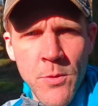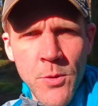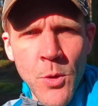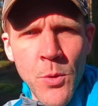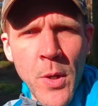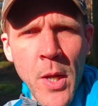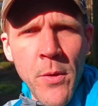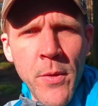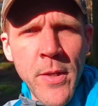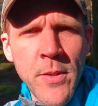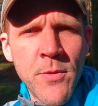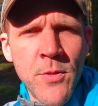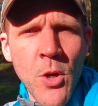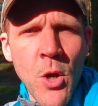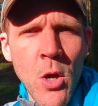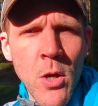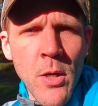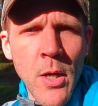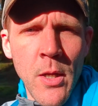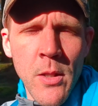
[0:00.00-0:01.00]
So now let's
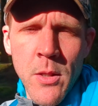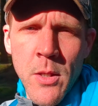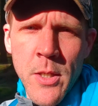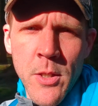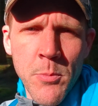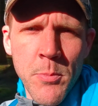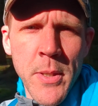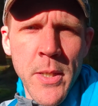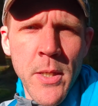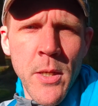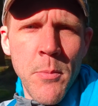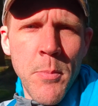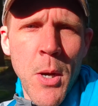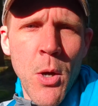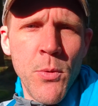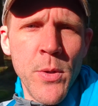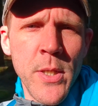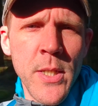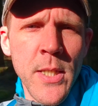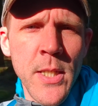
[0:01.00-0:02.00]
talk a little bit
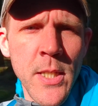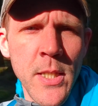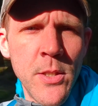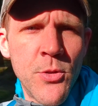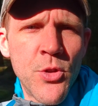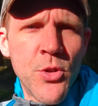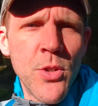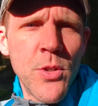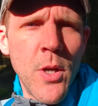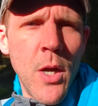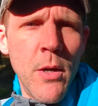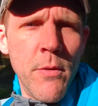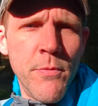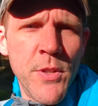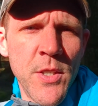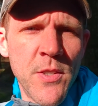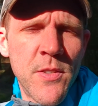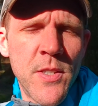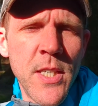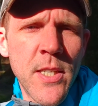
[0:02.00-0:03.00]
about each of
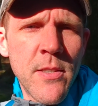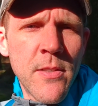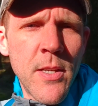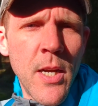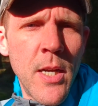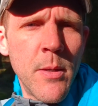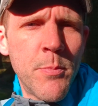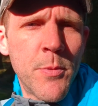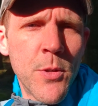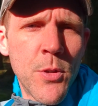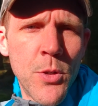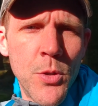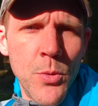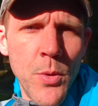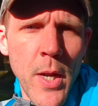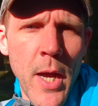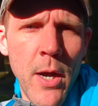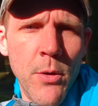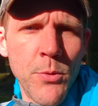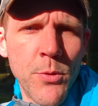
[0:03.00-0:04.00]
the 6 types of
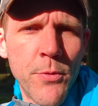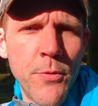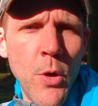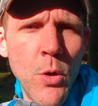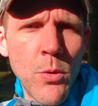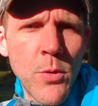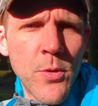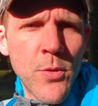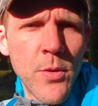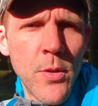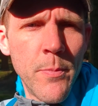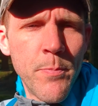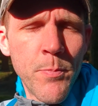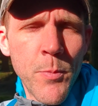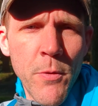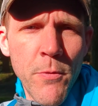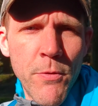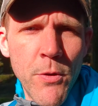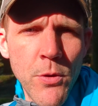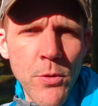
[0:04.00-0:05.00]
coonhounds, folks.
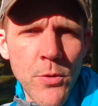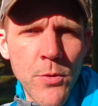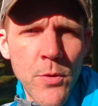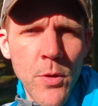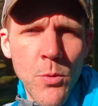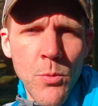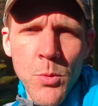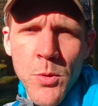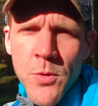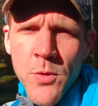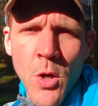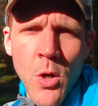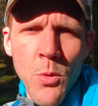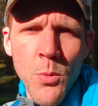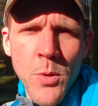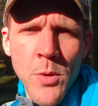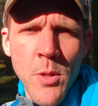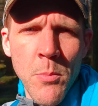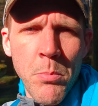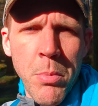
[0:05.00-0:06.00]
First, we'll start
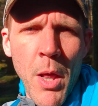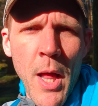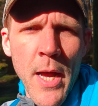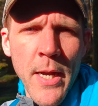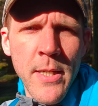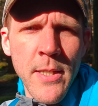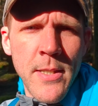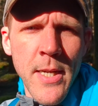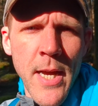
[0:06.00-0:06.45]
with the black and